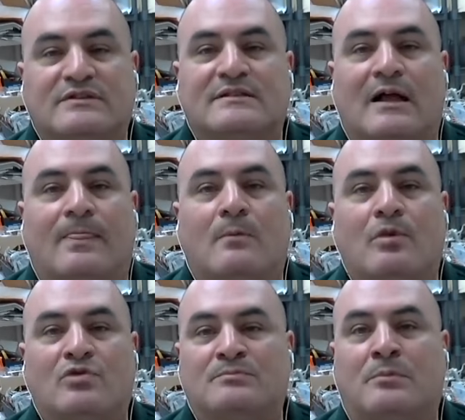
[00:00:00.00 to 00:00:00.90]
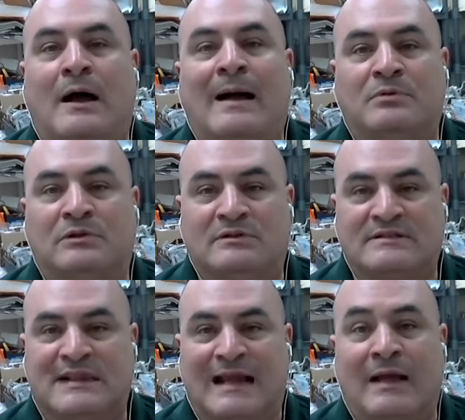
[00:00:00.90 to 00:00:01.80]
not the most populous
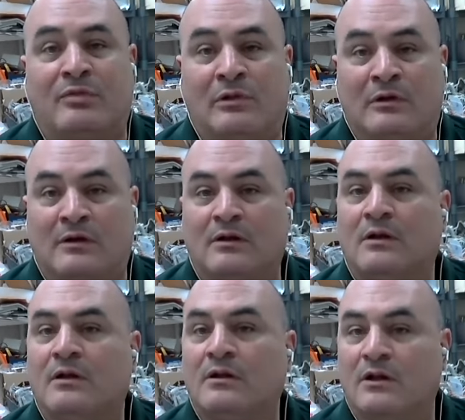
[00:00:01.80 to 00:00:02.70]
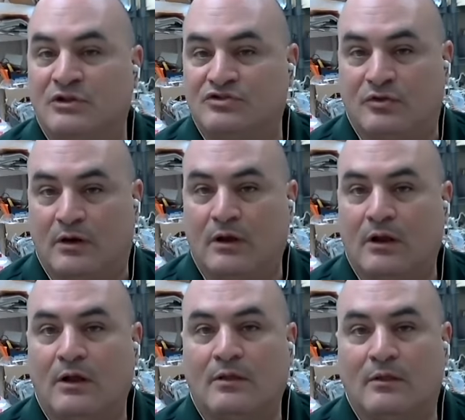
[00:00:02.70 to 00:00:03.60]
Catholic country.
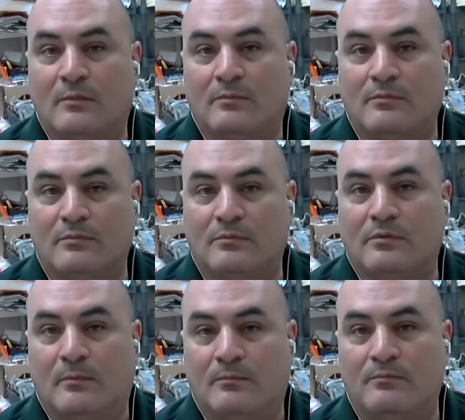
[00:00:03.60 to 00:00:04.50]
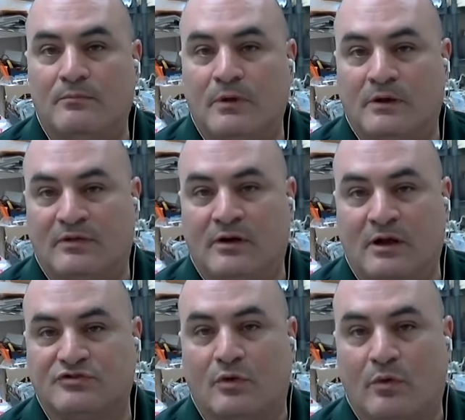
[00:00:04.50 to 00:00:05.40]
The the
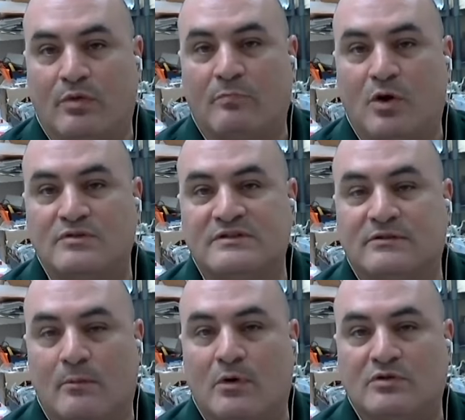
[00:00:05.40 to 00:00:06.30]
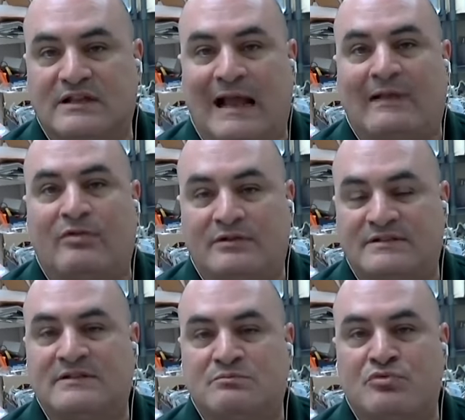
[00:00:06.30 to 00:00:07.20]
country with the most Catholics
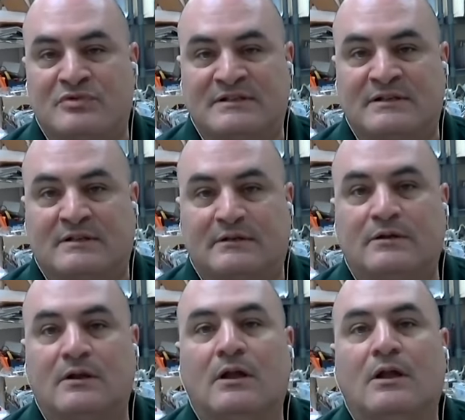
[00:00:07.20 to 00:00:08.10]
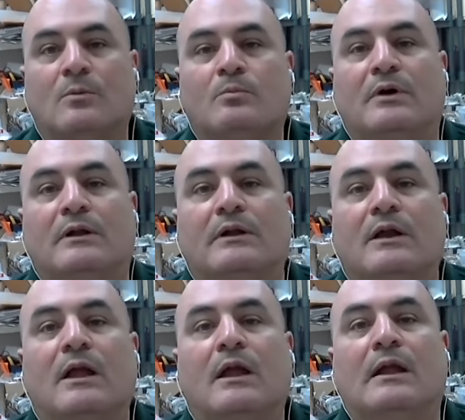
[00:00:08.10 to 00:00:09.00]
is Brazil, but
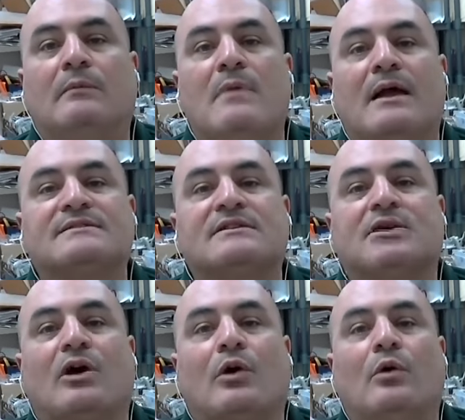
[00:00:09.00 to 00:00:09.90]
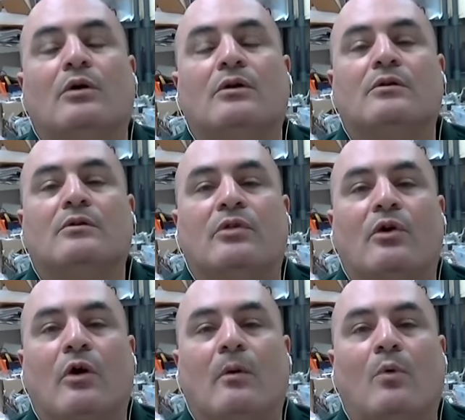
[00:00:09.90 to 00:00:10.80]
in Mexico
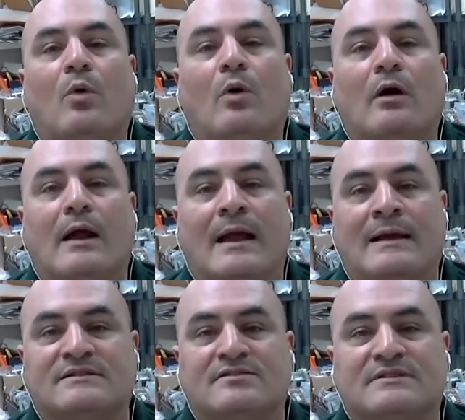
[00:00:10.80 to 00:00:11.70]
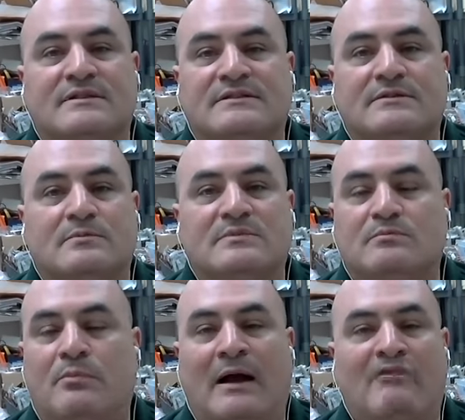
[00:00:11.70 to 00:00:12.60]
there are more exorcisms
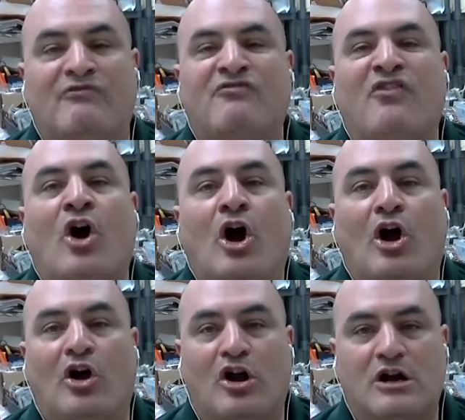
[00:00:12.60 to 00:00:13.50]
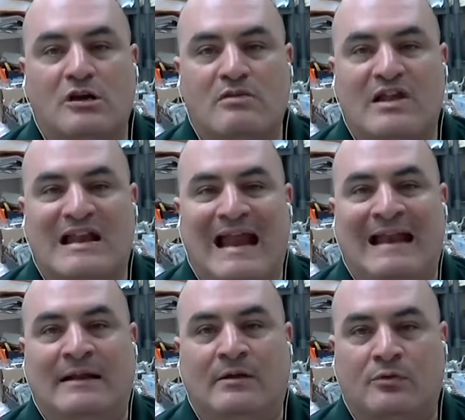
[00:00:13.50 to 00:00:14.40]
by far than
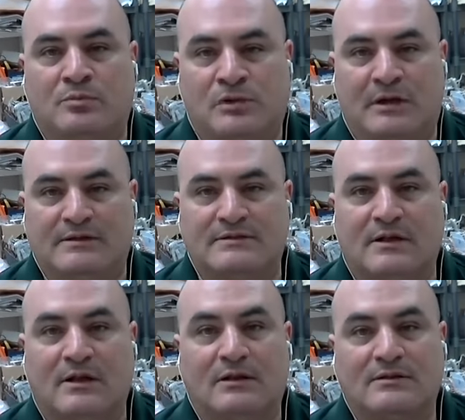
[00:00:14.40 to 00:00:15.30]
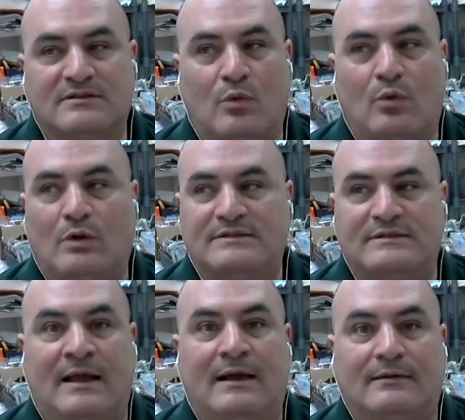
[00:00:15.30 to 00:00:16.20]
any other place. So what's
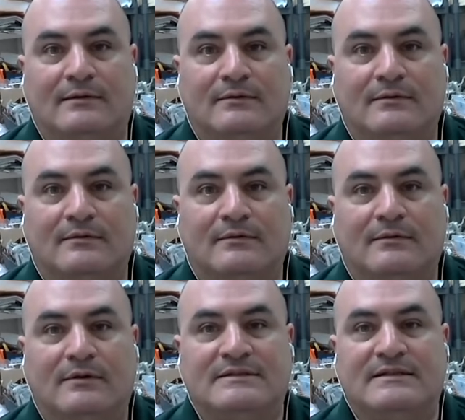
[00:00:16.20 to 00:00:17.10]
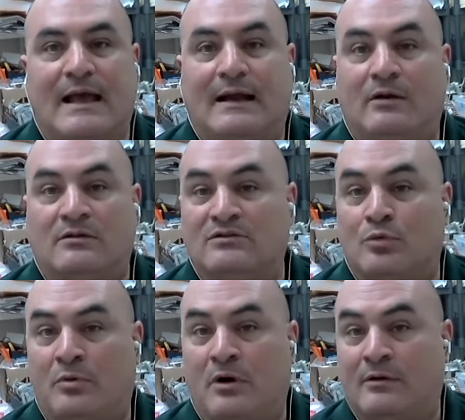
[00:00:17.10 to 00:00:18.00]
that? Is that also
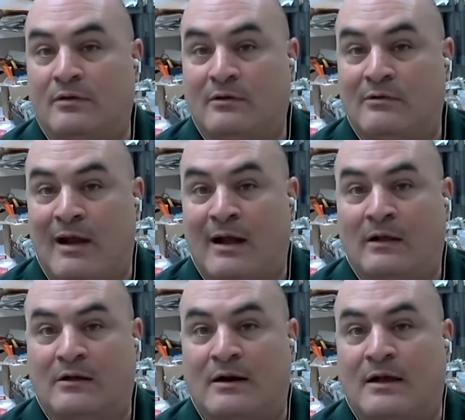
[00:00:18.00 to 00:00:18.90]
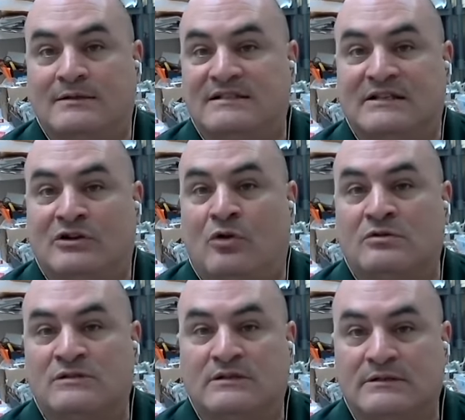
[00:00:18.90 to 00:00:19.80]
part of the gran
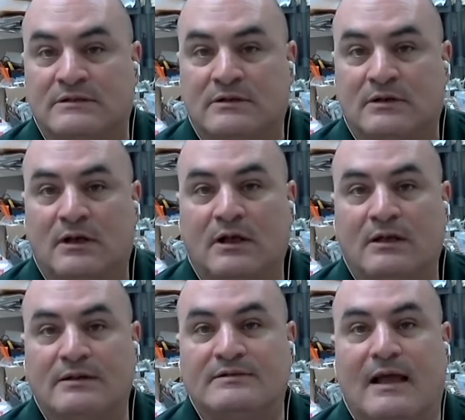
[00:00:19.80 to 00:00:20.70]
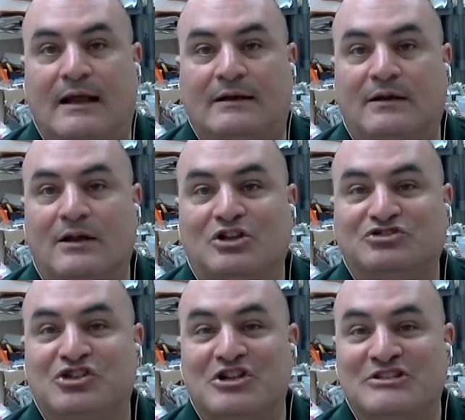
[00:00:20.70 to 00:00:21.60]
psychosis? Is that
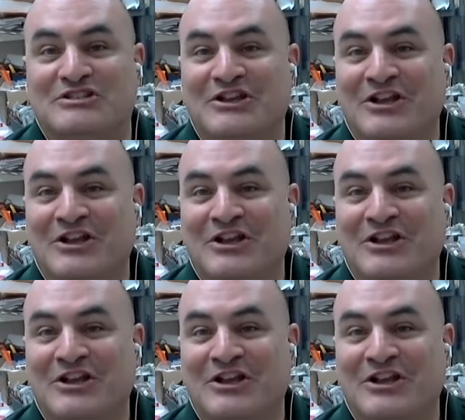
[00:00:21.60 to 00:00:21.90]
just